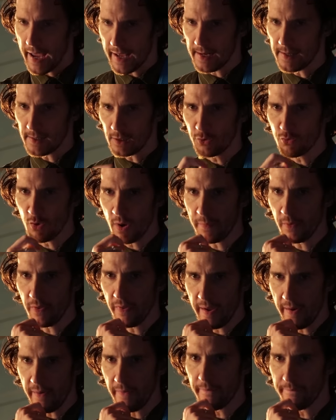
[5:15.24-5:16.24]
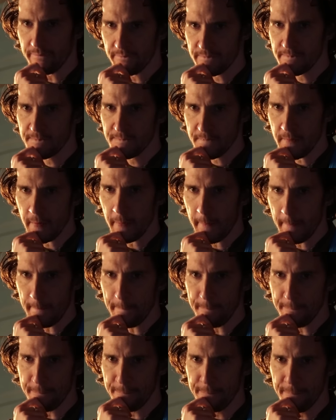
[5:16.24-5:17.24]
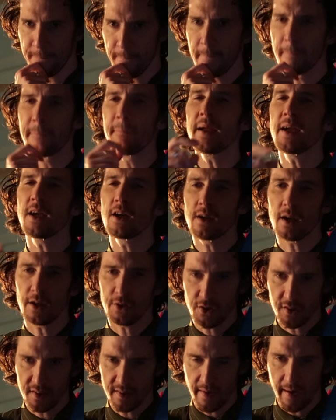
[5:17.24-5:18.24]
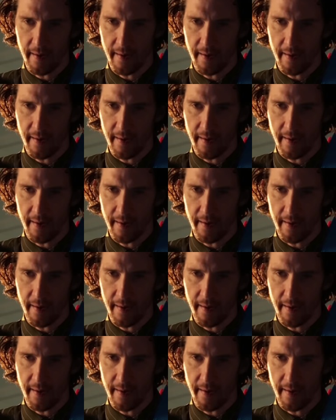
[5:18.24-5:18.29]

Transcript: A little trouble there. Um, make a cut just